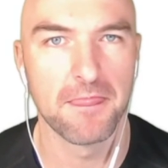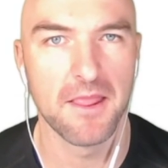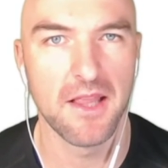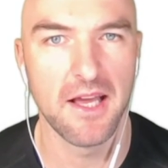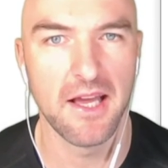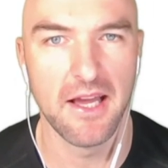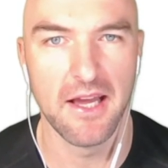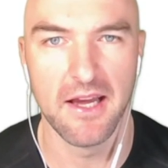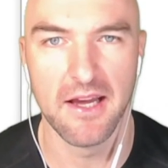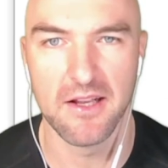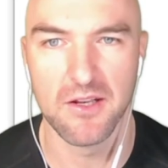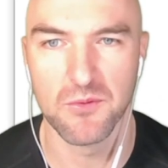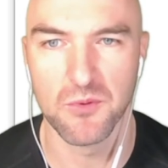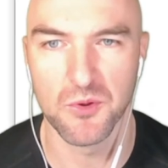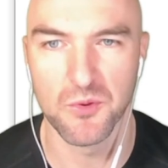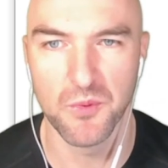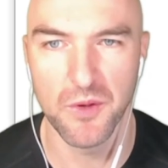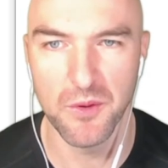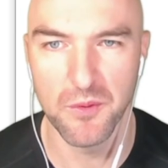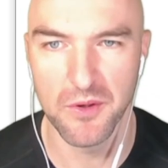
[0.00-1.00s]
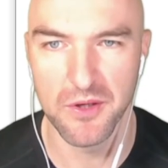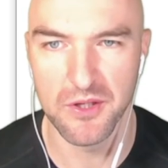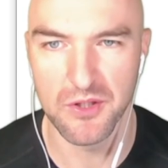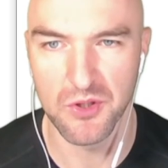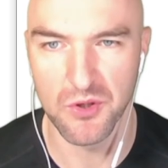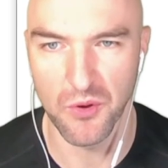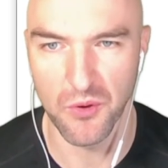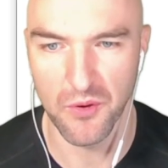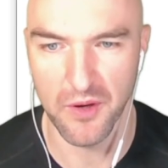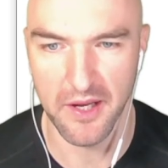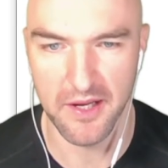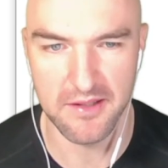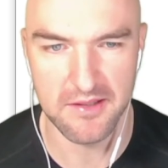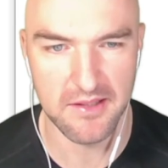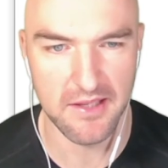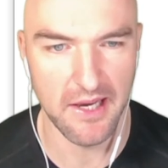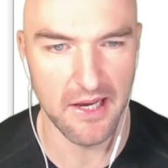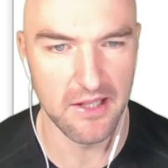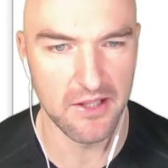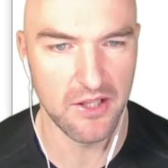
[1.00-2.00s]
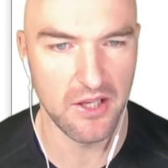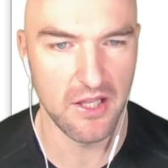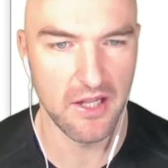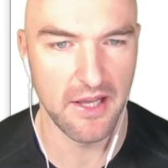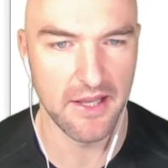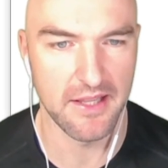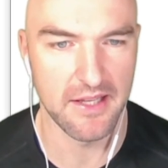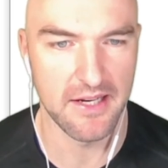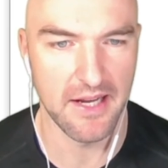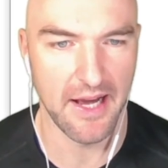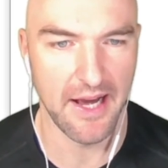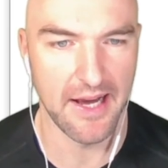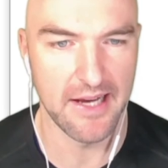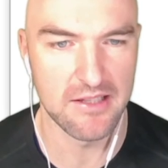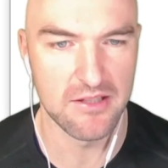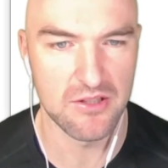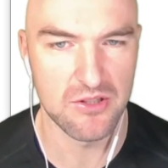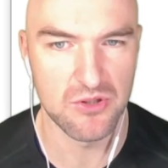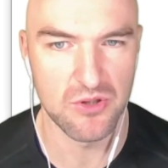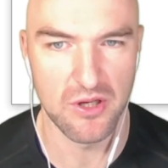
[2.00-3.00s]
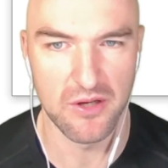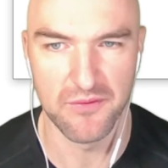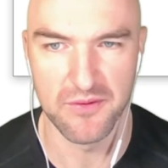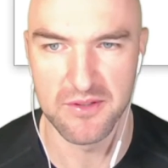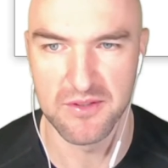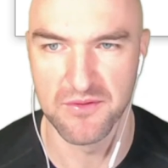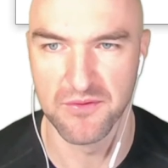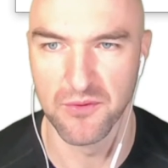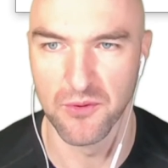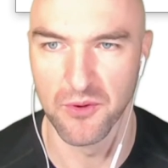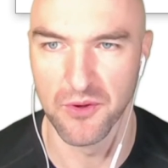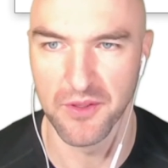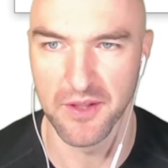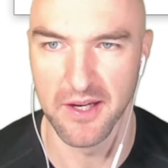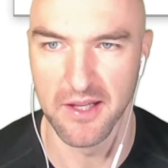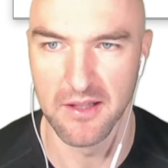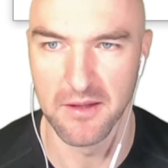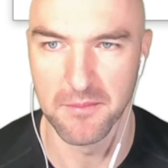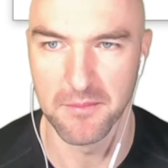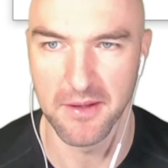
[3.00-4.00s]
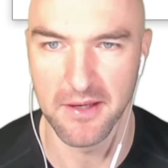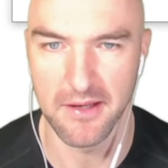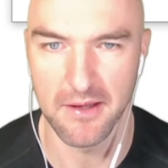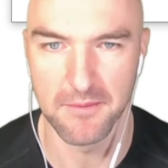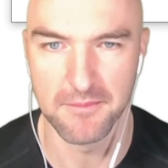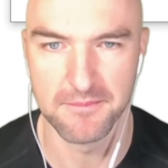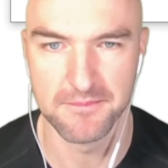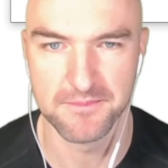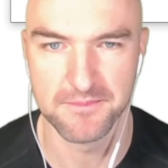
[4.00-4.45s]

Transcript: And what we want to do is calculate an isosurface for the aluminium.